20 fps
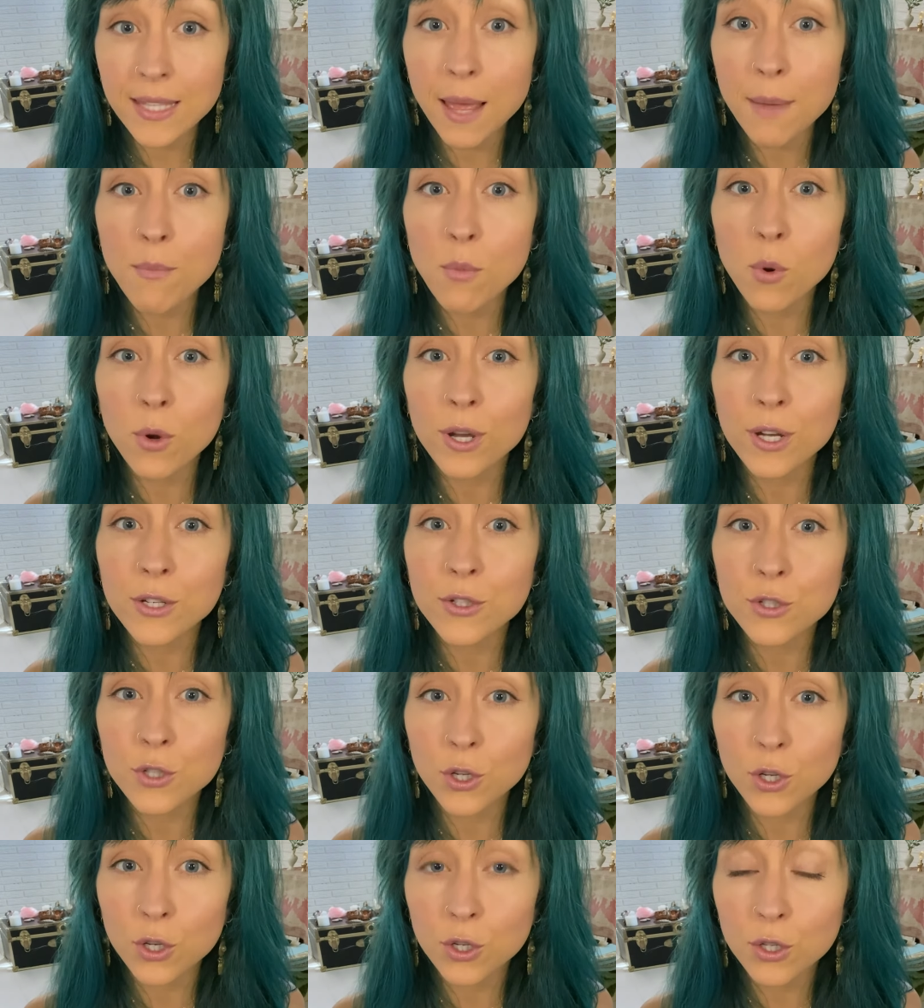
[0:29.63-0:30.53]
that more
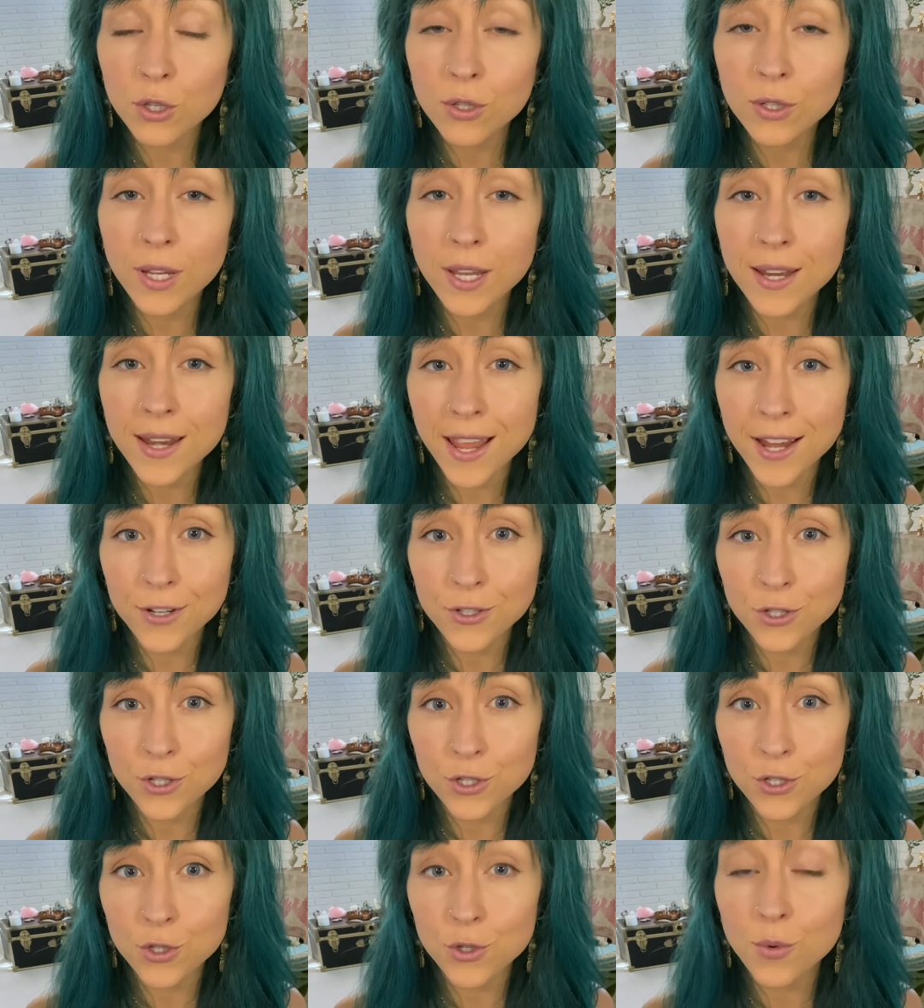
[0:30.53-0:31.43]
internal
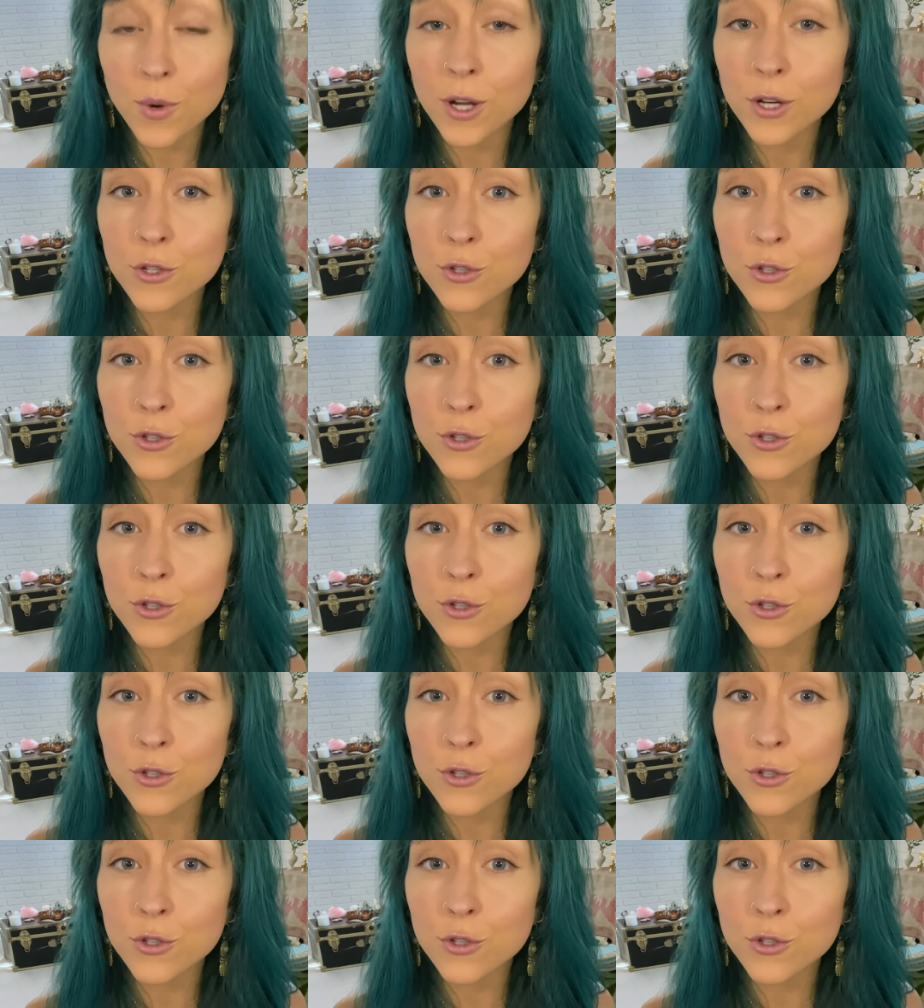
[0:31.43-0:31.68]
connection to our